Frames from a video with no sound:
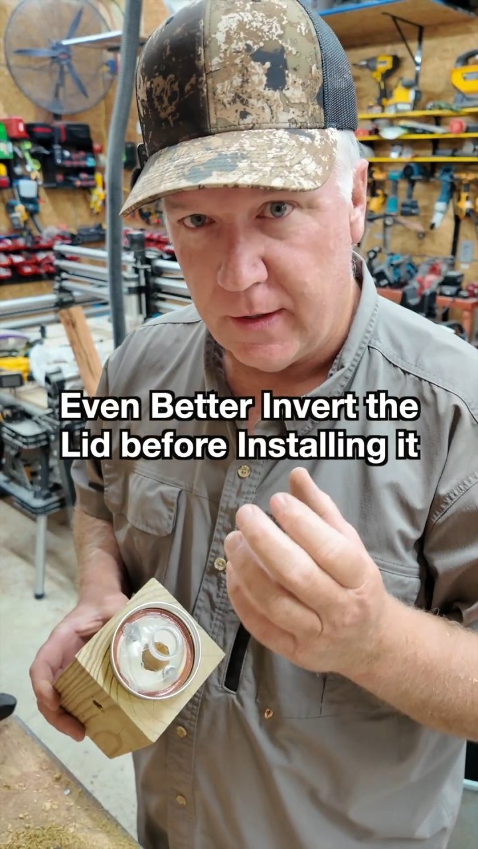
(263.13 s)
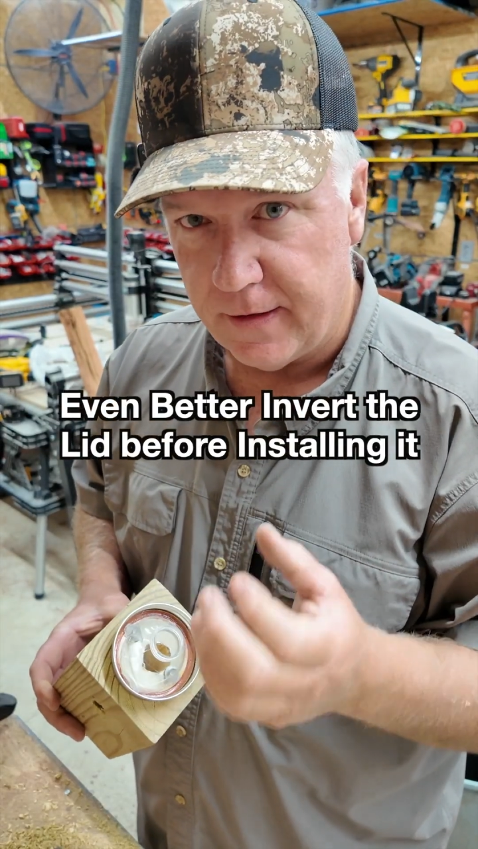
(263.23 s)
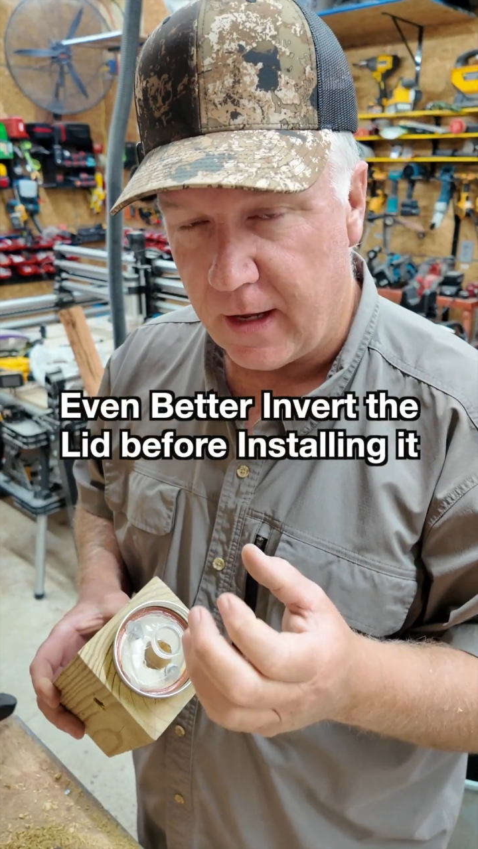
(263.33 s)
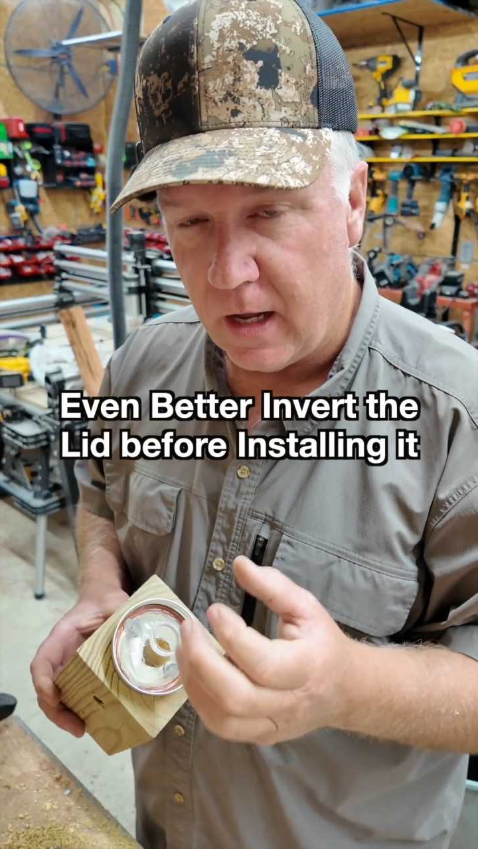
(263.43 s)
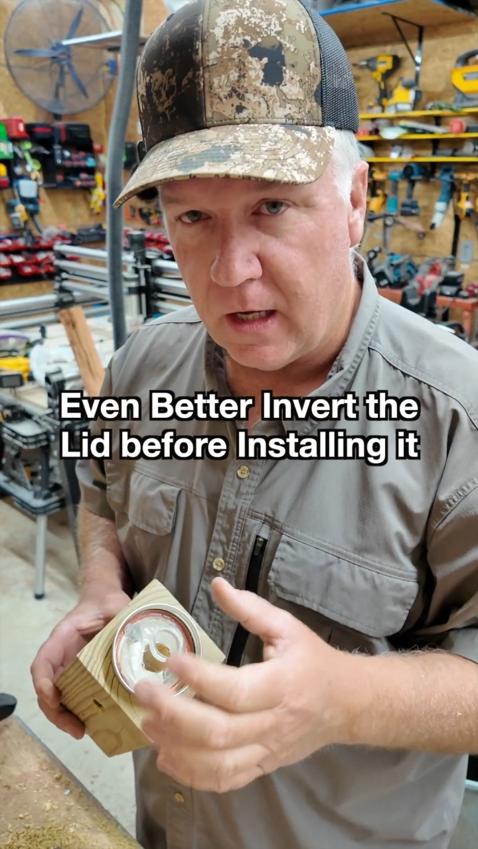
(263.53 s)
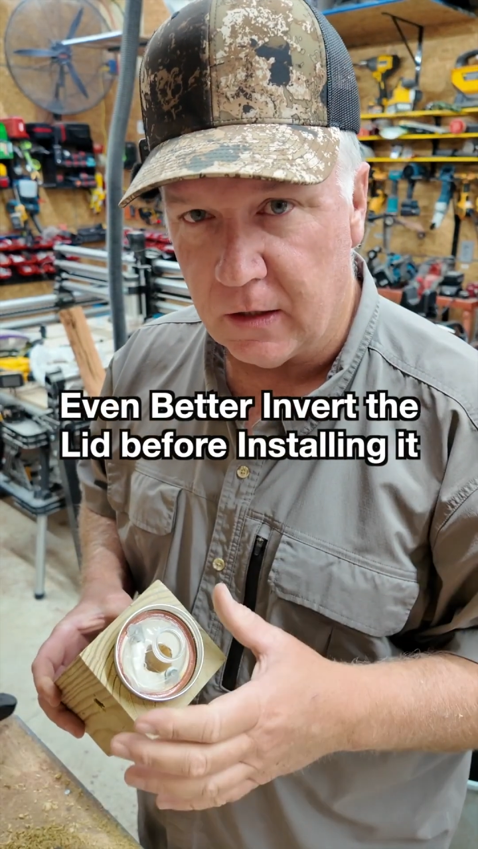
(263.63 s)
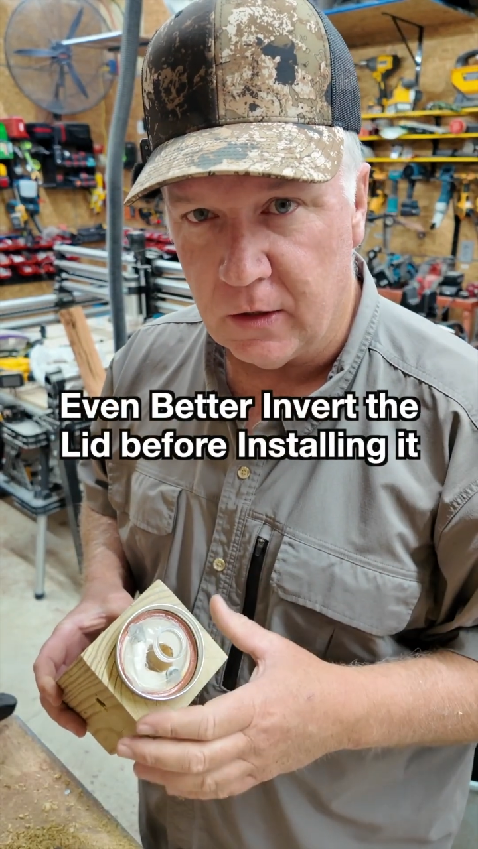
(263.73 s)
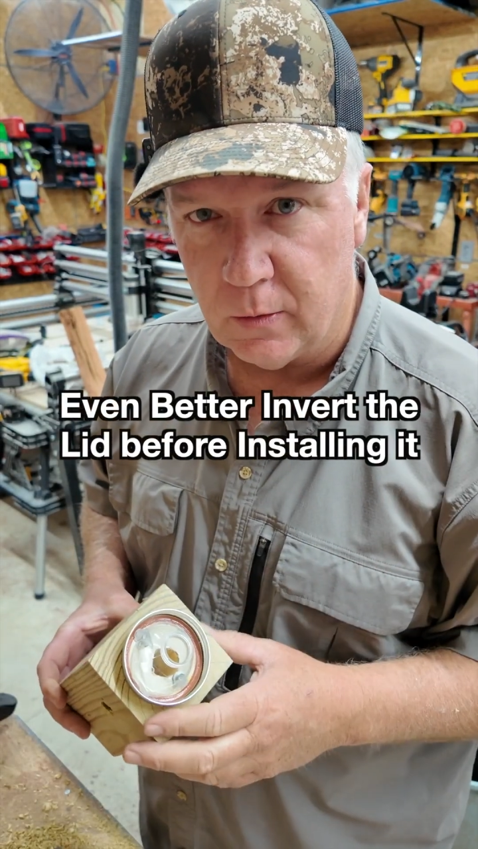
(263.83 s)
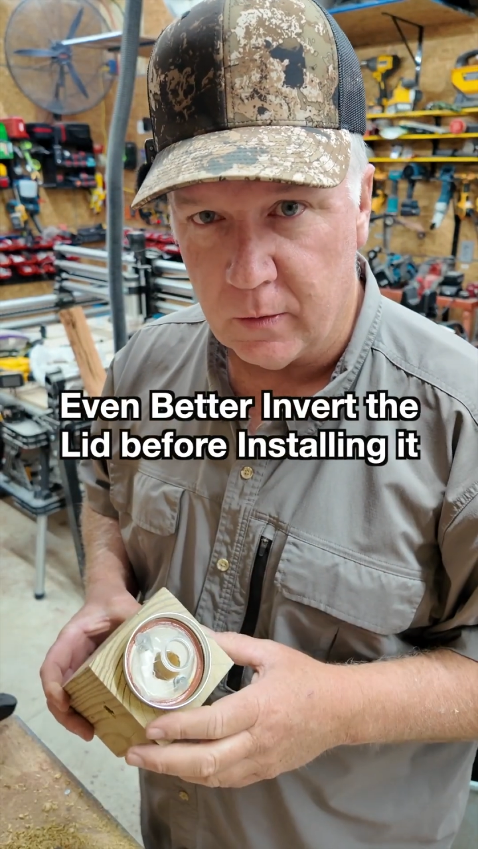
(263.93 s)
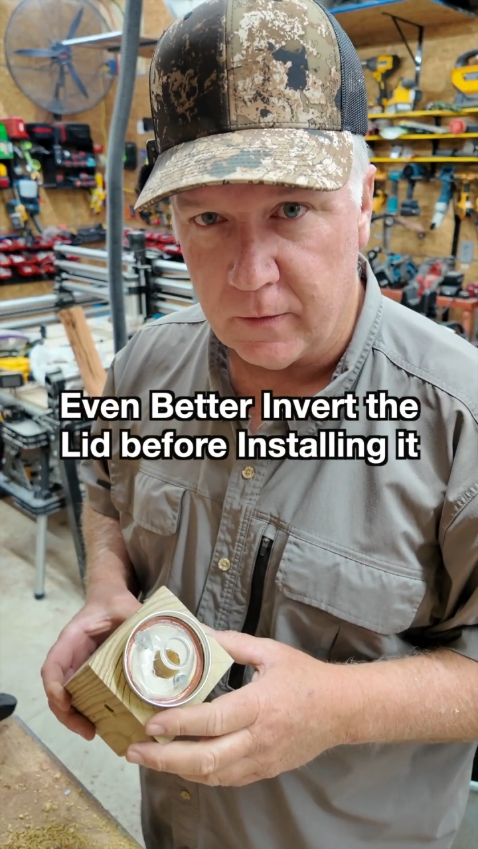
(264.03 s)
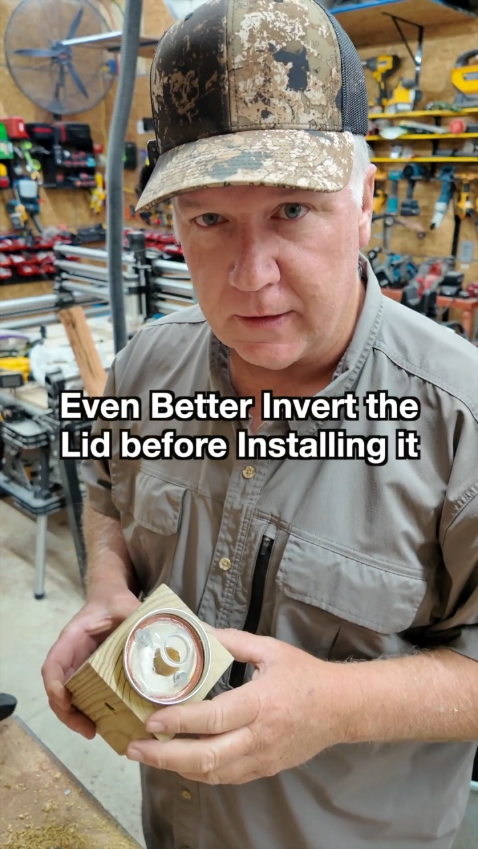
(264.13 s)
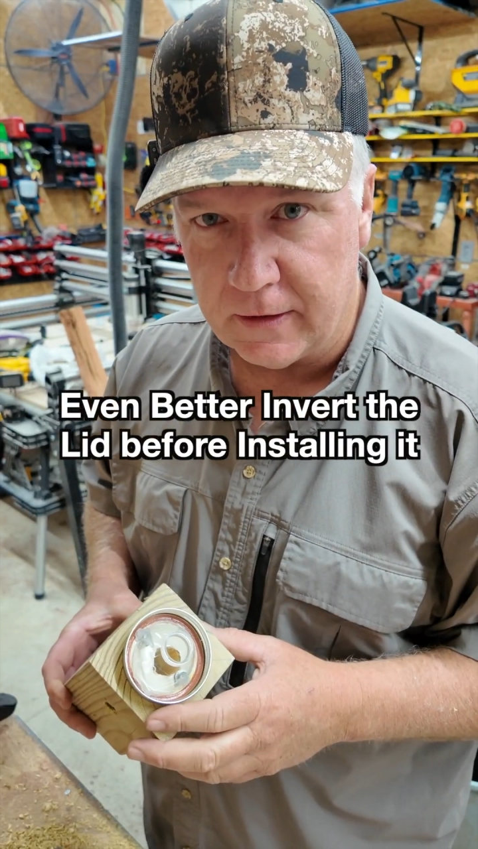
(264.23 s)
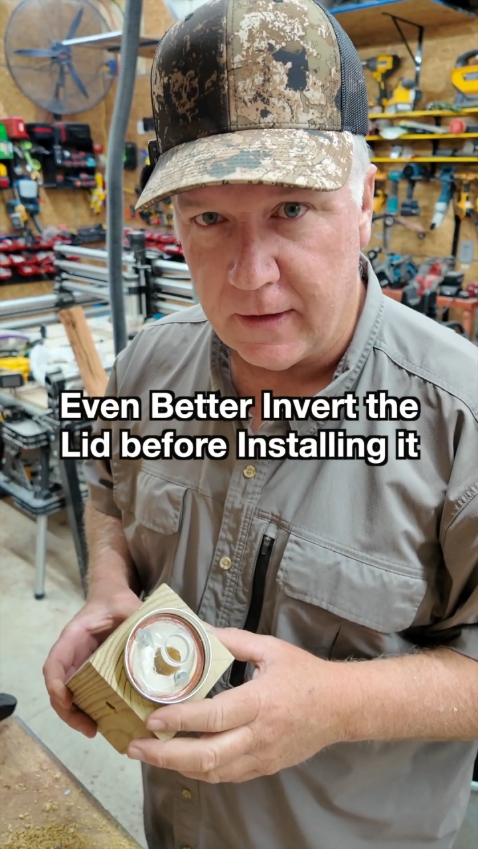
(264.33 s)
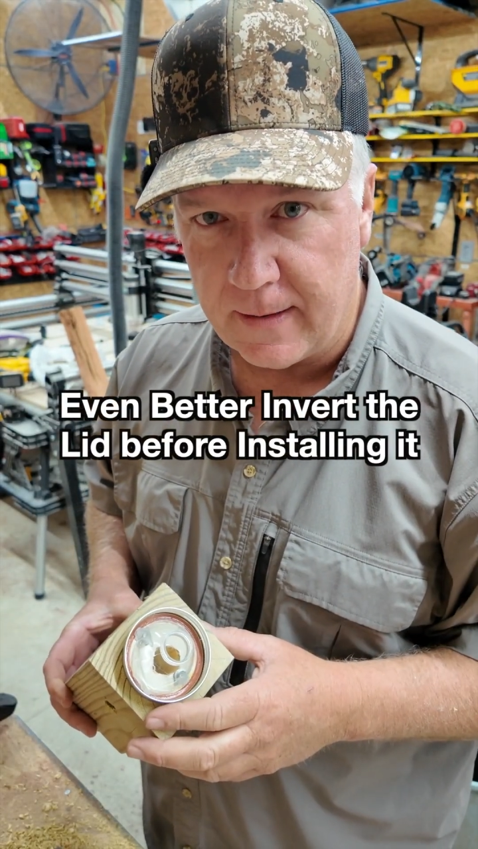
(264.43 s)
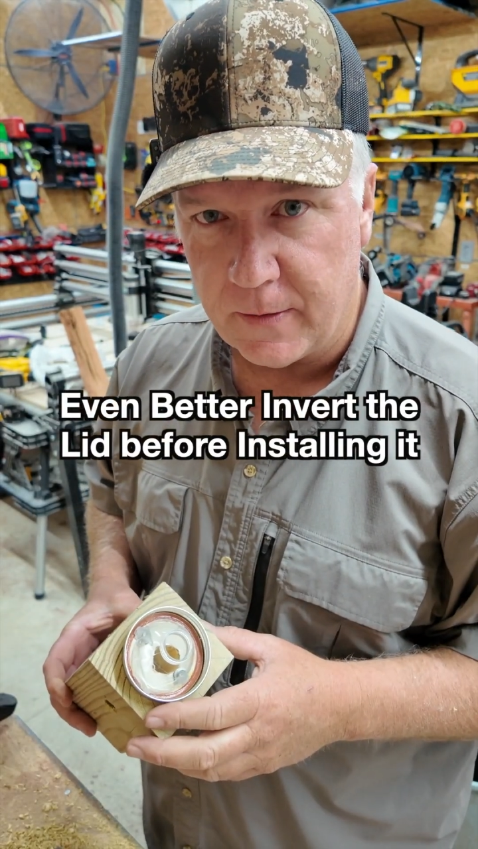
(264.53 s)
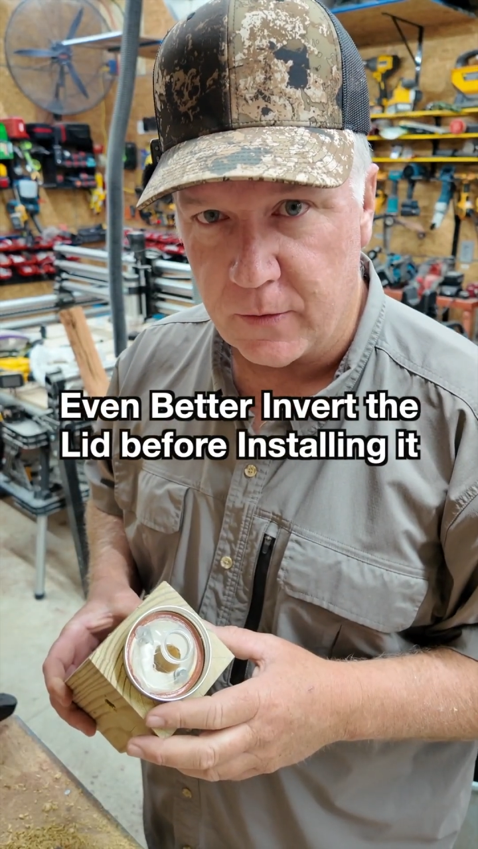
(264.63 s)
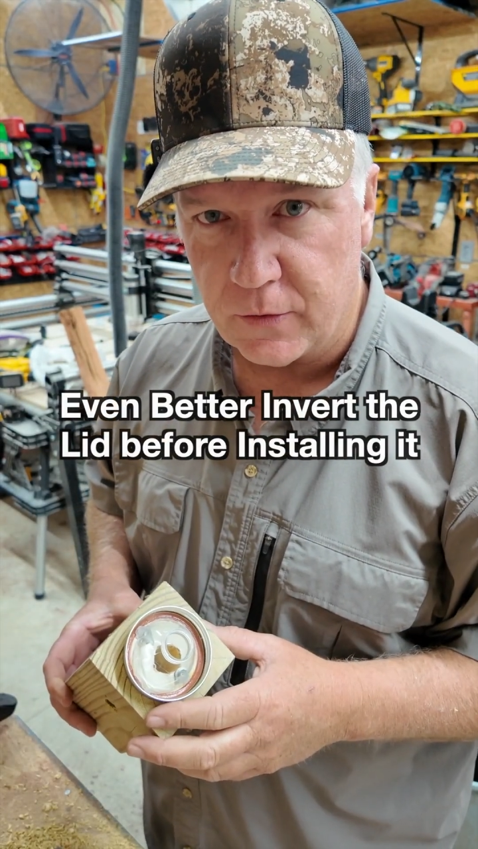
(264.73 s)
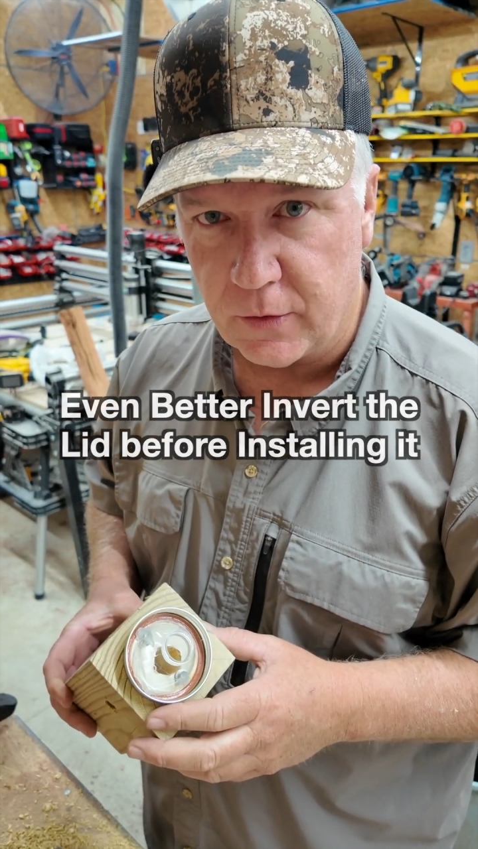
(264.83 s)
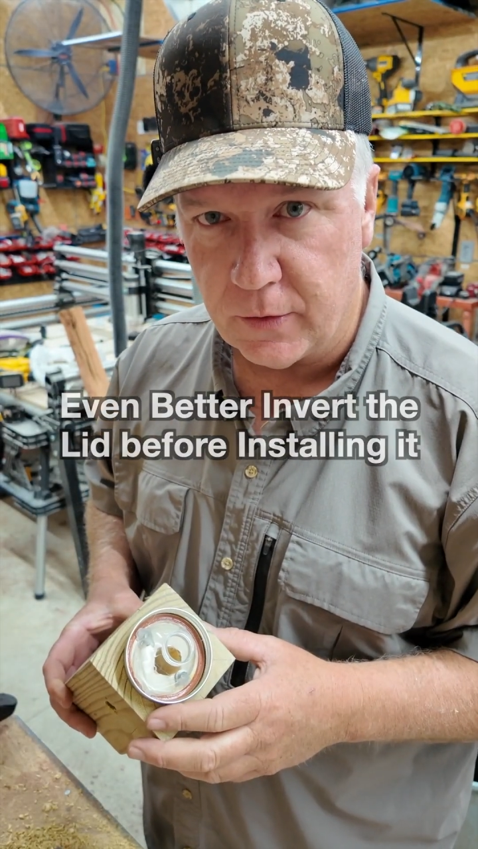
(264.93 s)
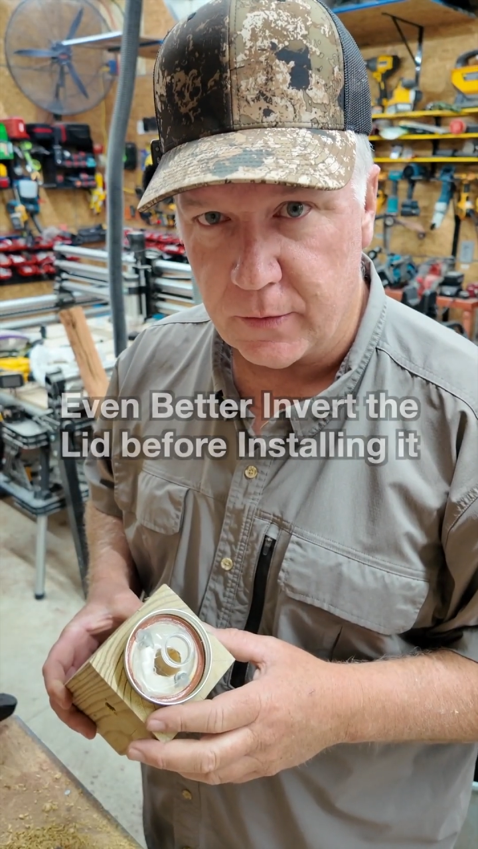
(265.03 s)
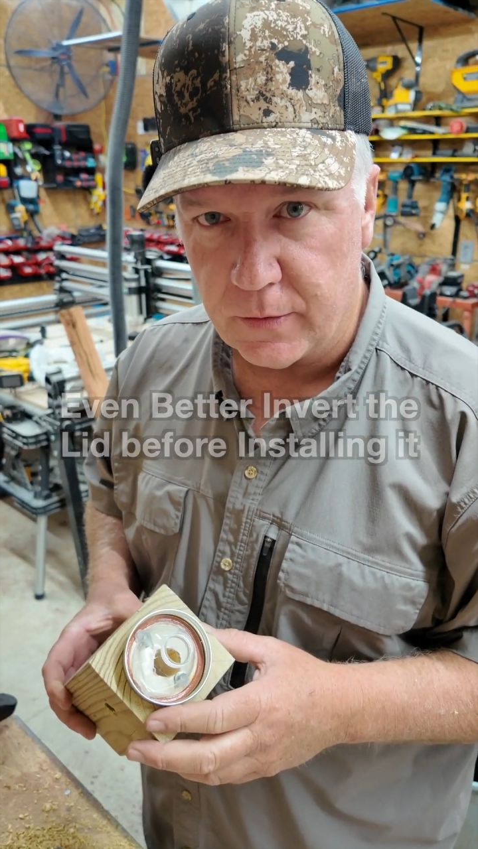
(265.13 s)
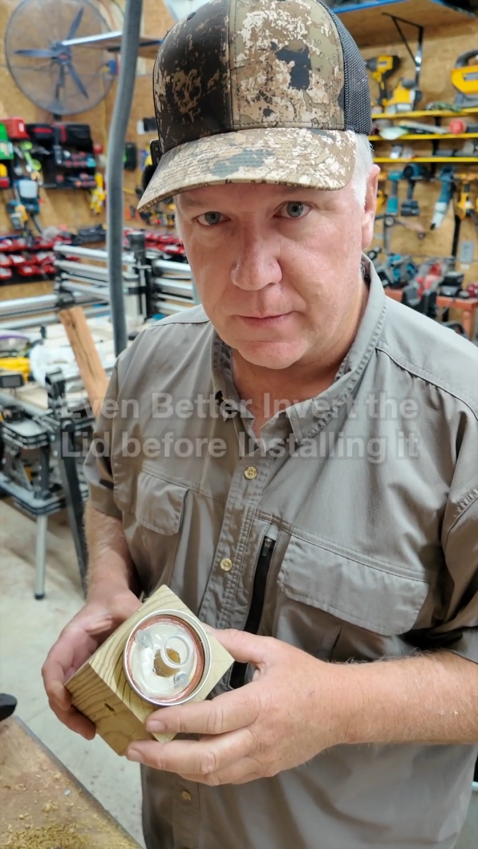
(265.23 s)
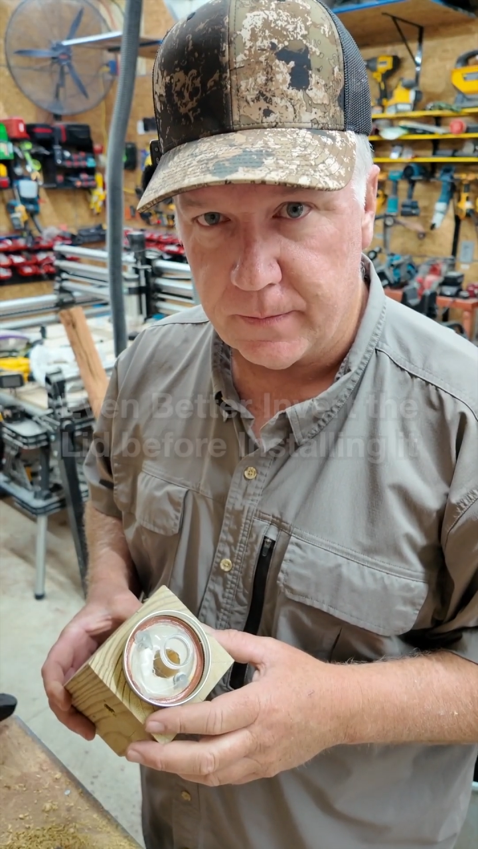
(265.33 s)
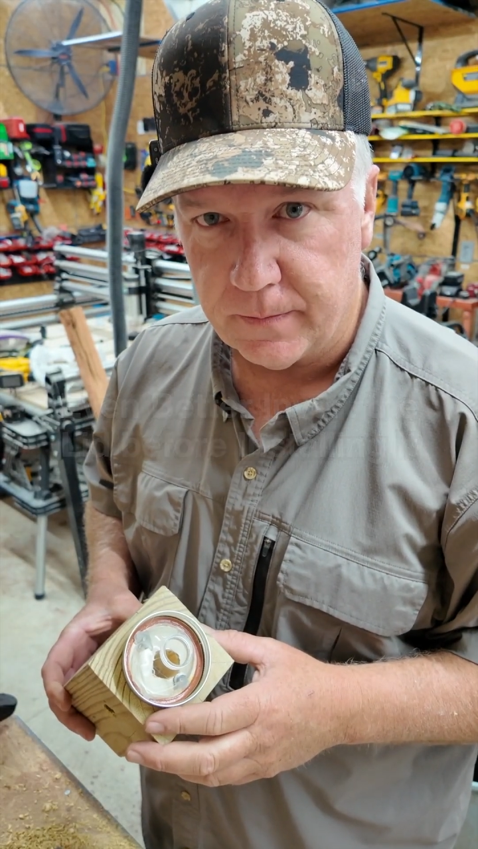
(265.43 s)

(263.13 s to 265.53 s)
That hot glue will really grab those screws.